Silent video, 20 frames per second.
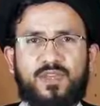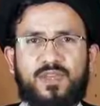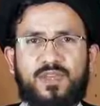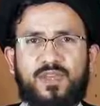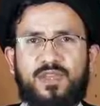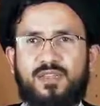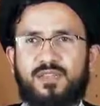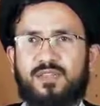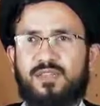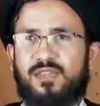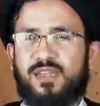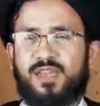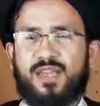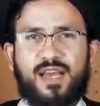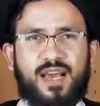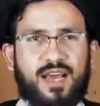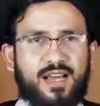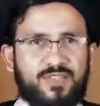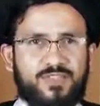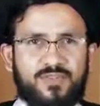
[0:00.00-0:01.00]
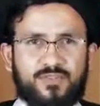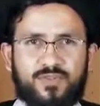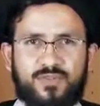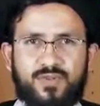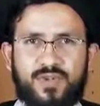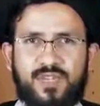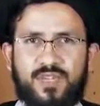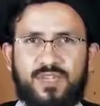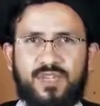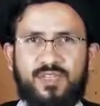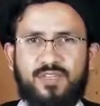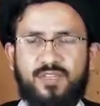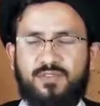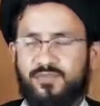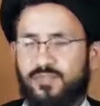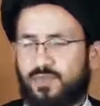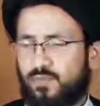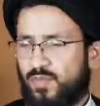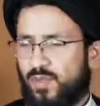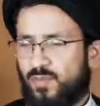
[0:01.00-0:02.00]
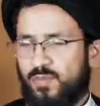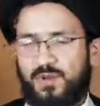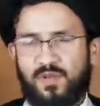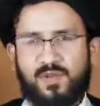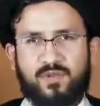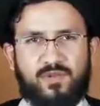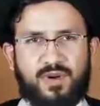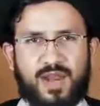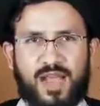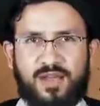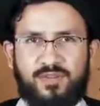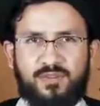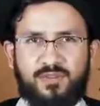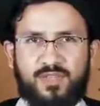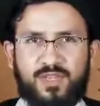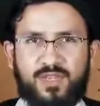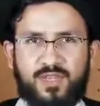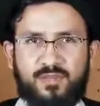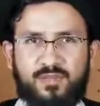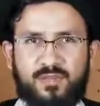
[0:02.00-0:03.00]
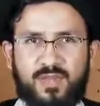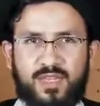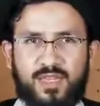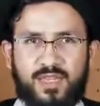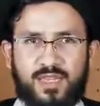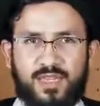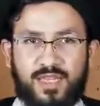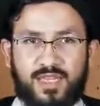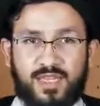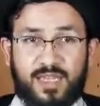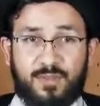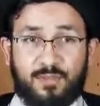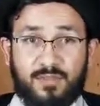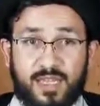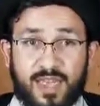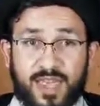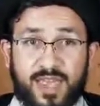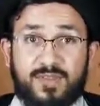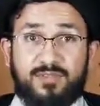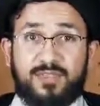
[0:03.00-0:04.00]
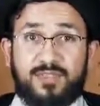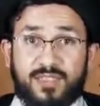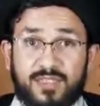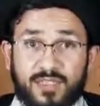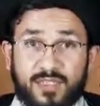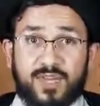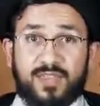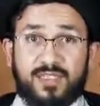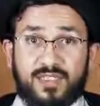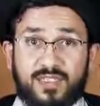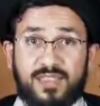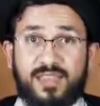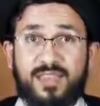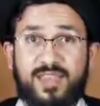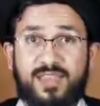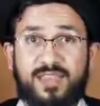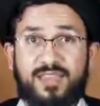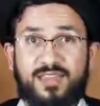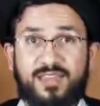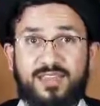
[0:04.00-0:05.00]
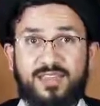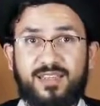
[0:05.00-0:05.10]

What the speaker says: in the country, different people around him, he behaves justly,